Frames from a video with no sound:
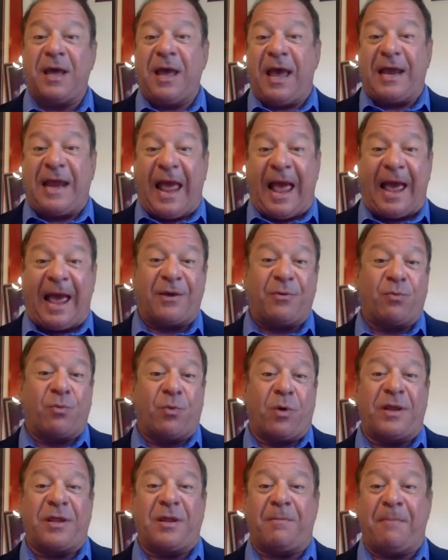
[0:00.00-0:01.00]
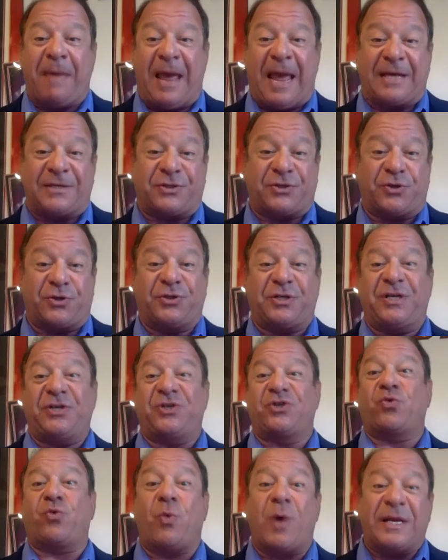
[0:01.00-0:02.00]
and hadn't won the Masters in
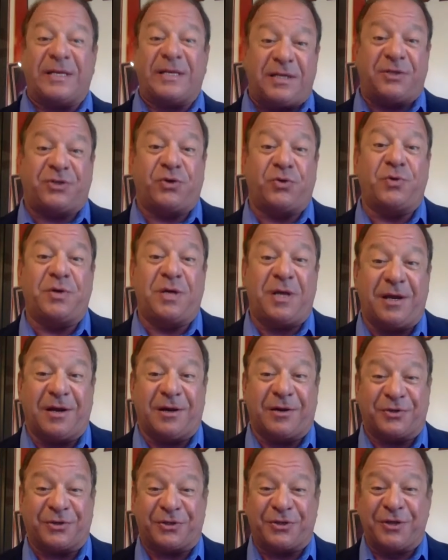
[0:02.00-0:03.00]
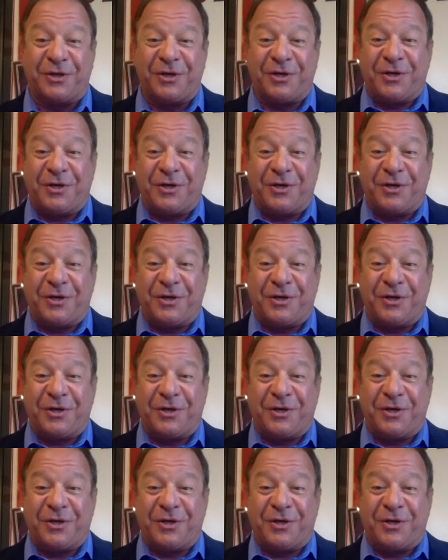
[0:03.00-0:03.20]
22 years.